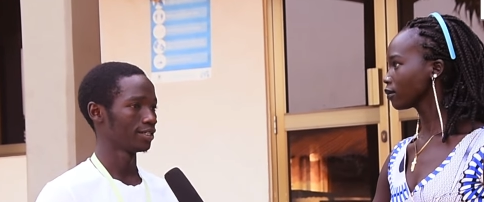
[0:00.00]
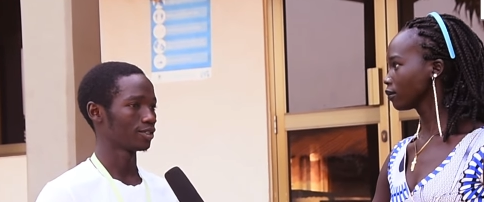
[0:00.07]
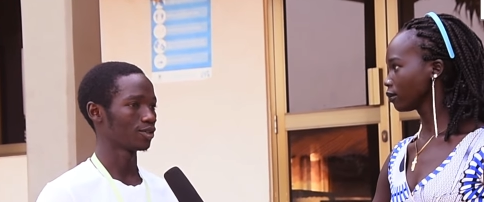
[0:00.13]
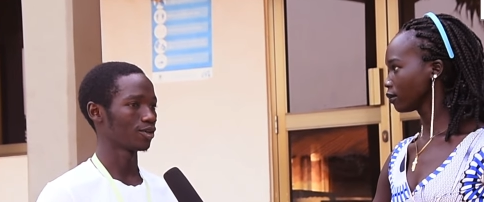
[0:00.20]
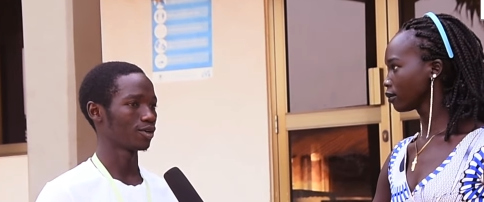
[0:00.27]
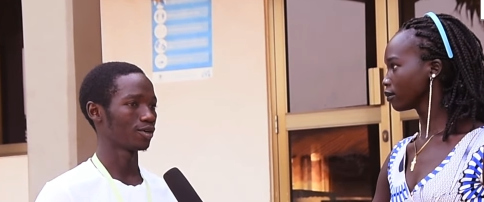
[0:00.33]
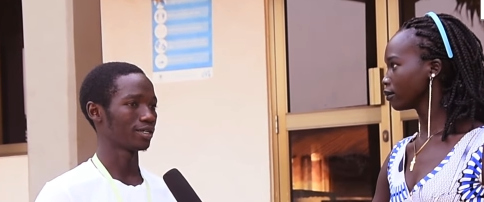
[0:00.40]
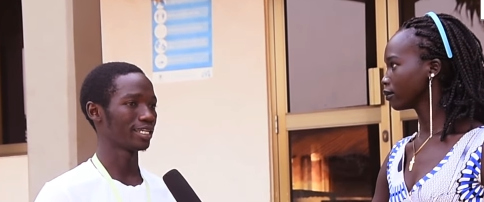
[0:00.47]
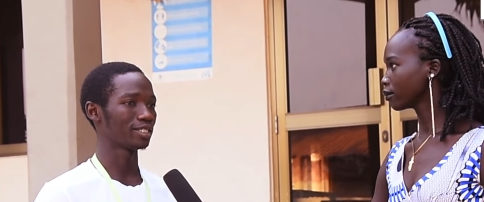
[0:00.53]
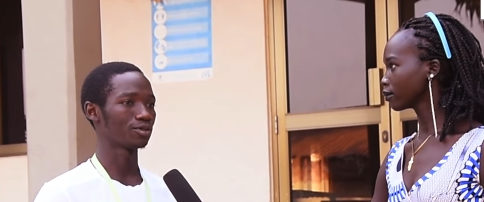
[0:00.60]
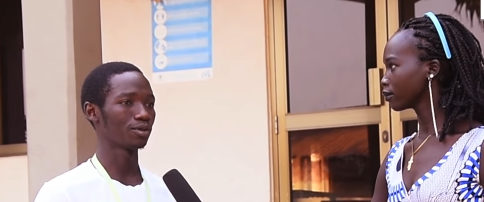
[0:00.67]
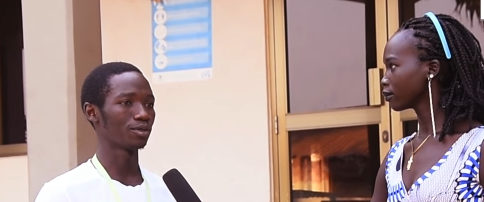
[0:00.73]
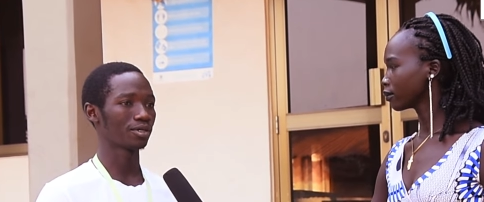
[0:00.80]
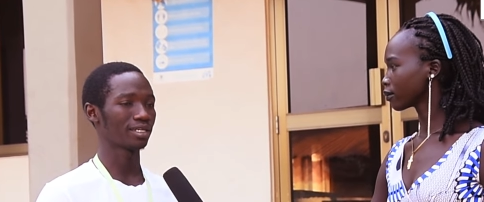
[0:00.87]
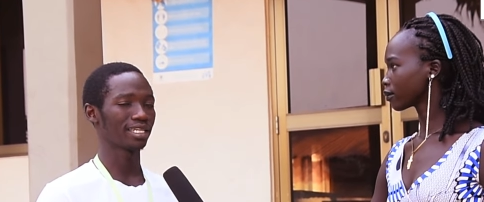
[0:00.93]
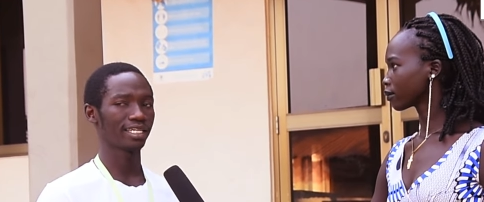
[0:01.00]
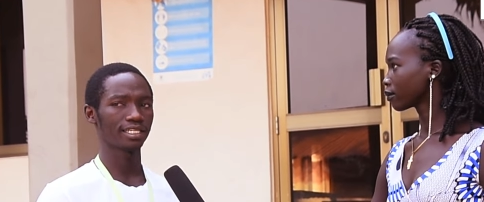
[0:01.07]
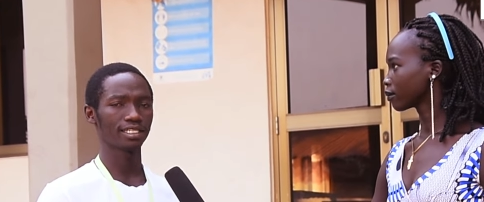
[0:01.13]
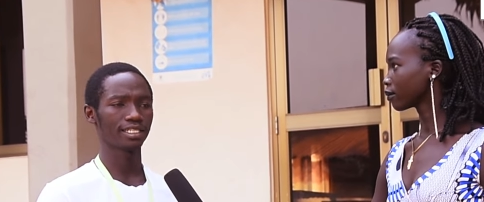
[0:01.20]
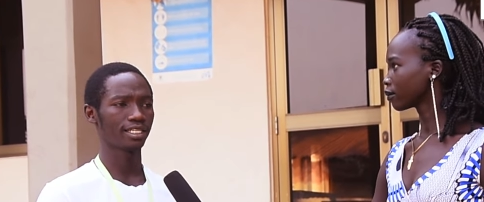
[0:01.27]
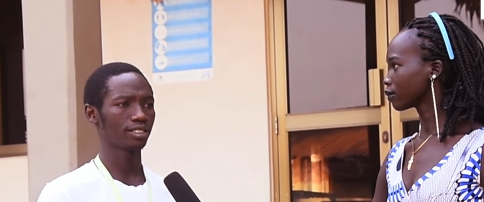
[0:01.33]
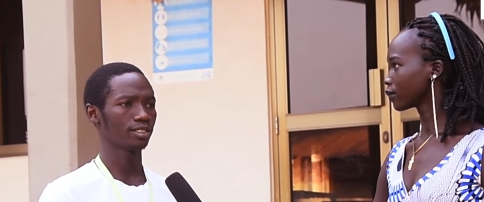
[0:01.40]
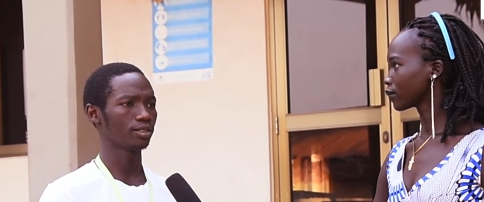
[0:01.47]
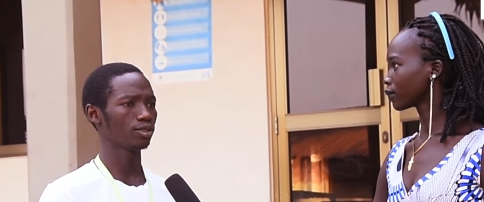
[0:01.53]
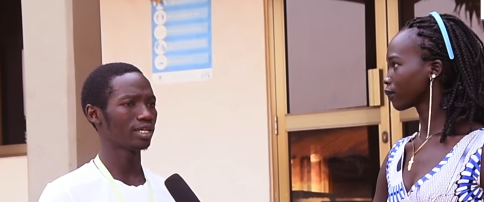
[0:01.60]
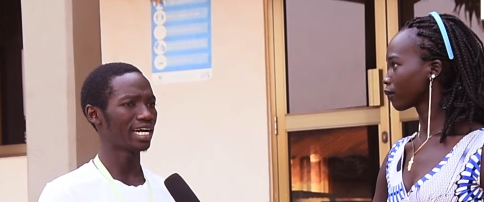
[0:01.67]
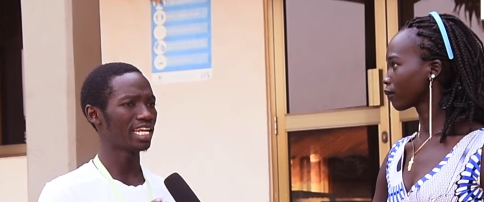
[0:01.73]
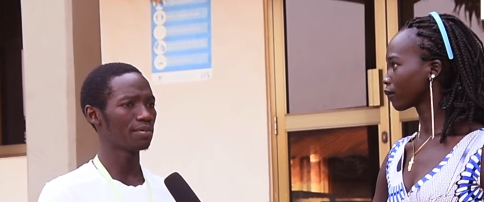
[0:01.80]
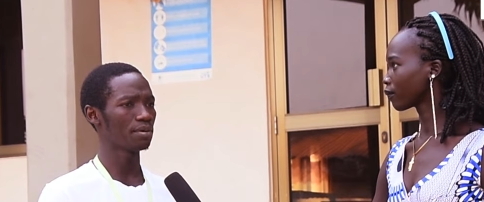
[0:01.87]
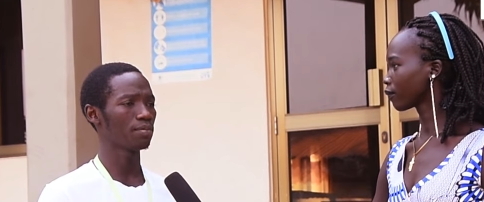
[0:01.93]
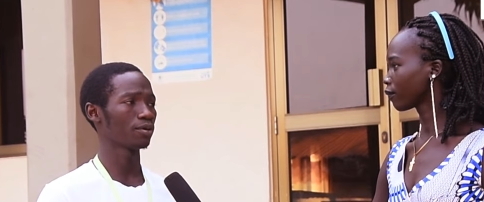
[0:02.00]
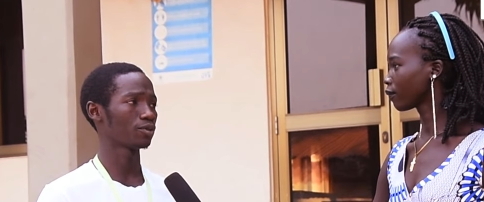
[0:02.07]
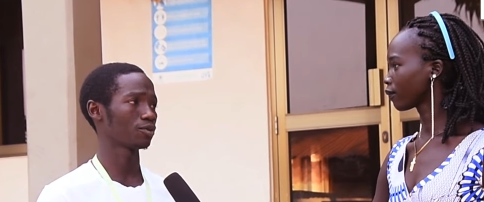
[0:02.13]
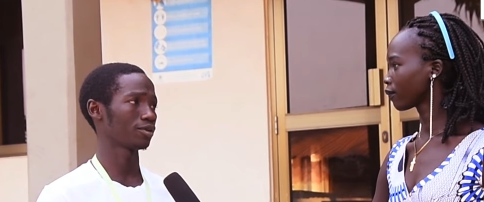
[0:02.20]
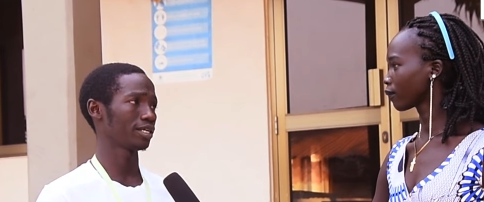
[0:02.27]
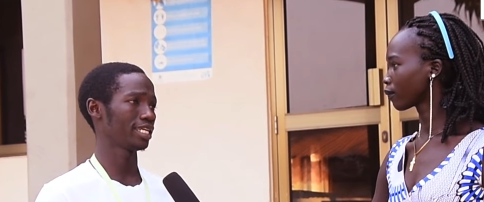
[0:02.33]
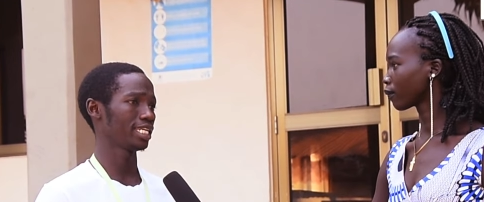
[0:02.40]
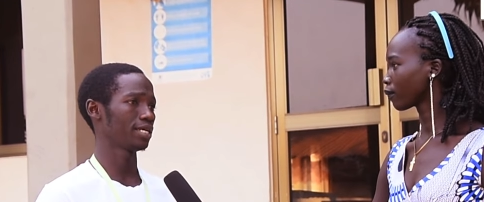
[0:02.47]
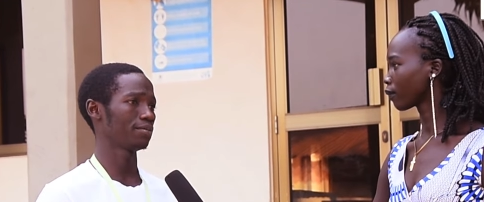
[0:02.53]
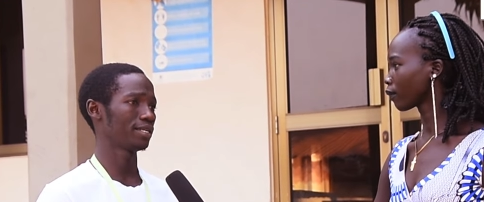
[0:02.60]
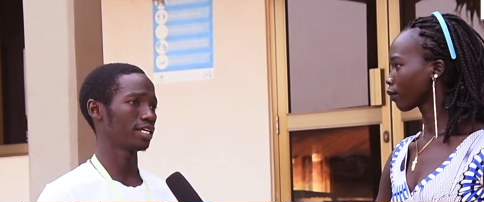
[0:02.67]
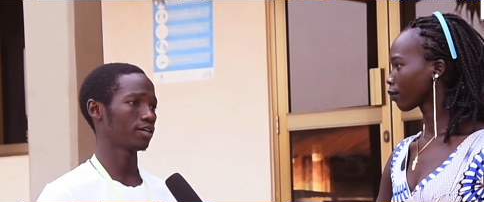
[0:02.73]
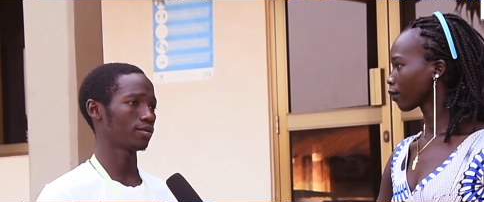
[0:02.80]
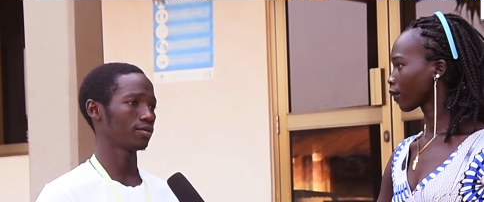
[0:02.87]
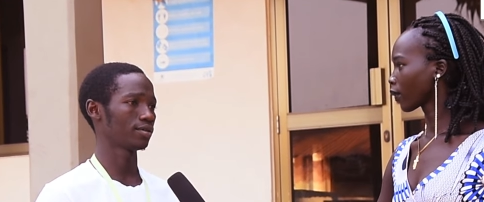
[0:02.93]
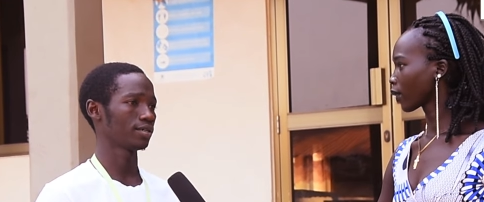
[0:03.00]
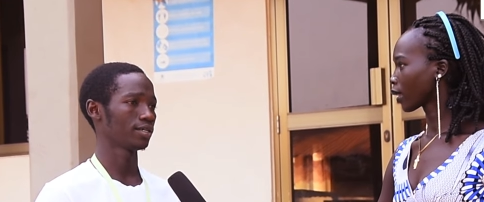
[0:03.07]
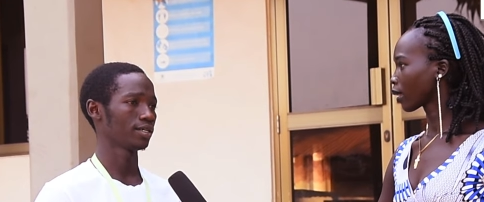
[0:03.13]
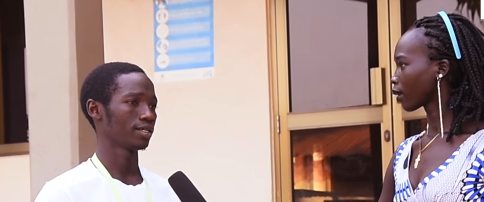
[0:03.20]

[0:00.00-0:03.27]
Speaker 1: So they should not let the other people should not let them down.